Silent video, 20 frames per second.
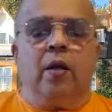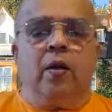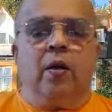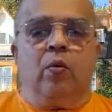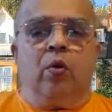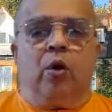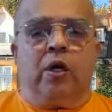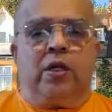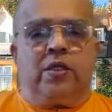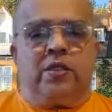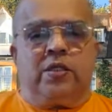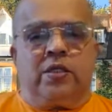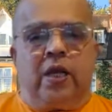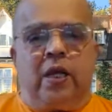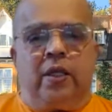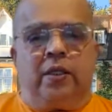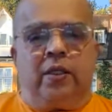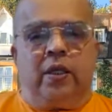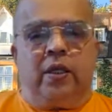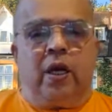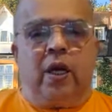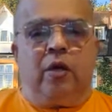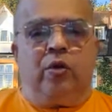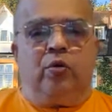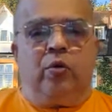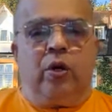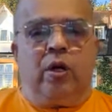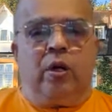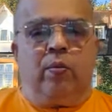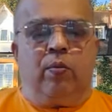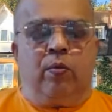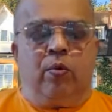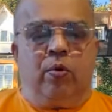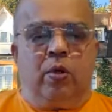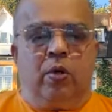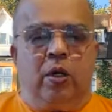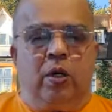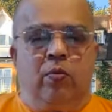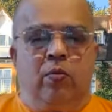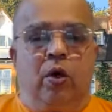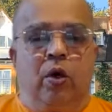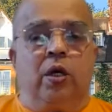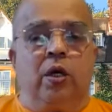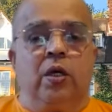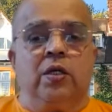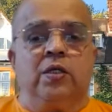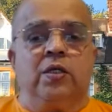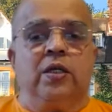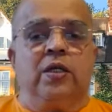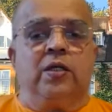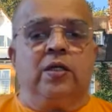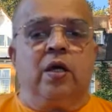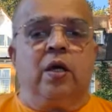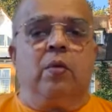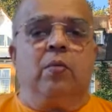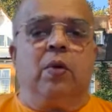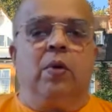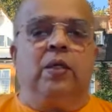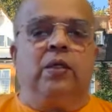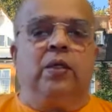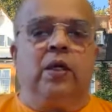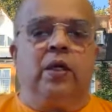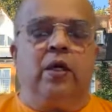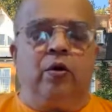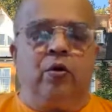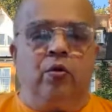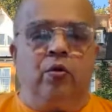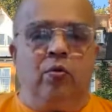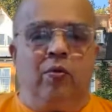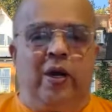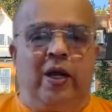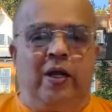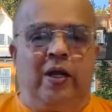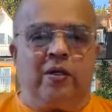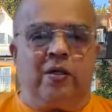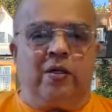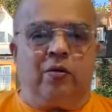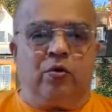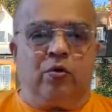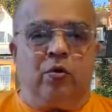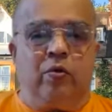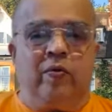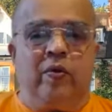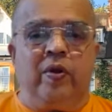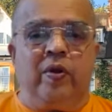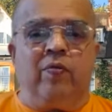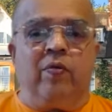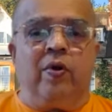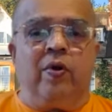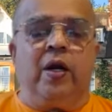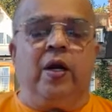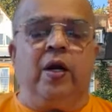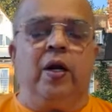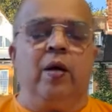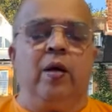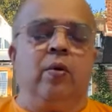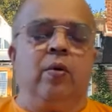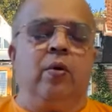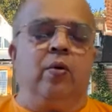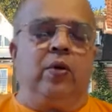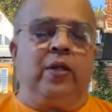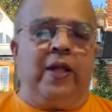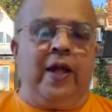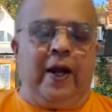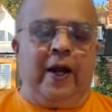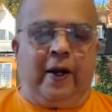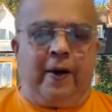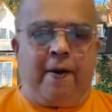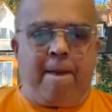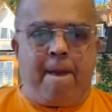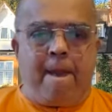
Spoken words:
What is jati, ayu and bhoga? What does this karmashaya do? Why should we worried about that?